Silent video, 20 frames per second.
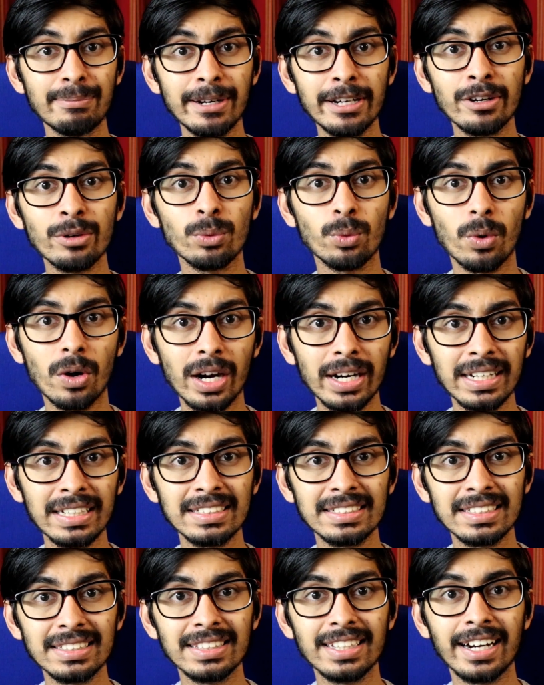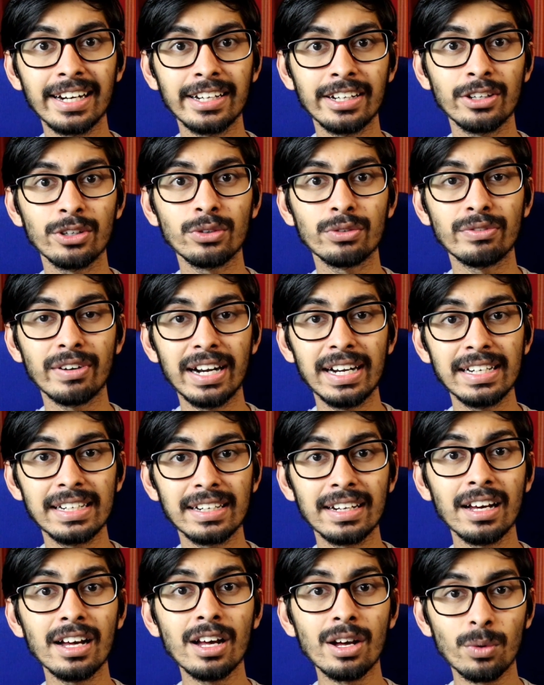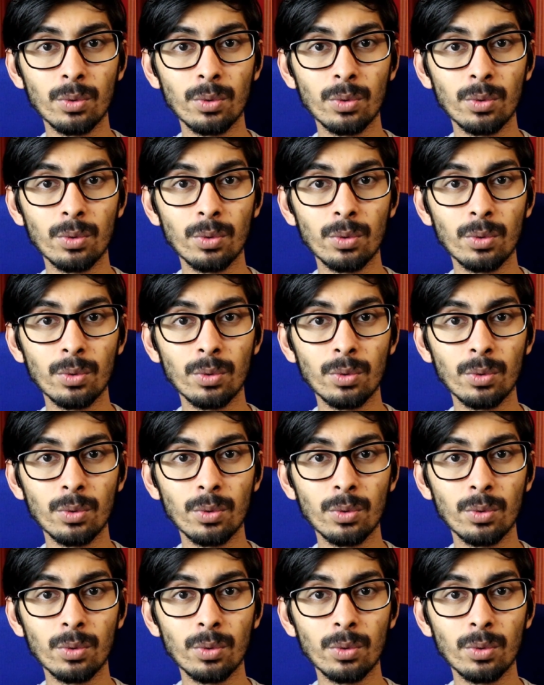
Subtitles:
me know what is it that you felt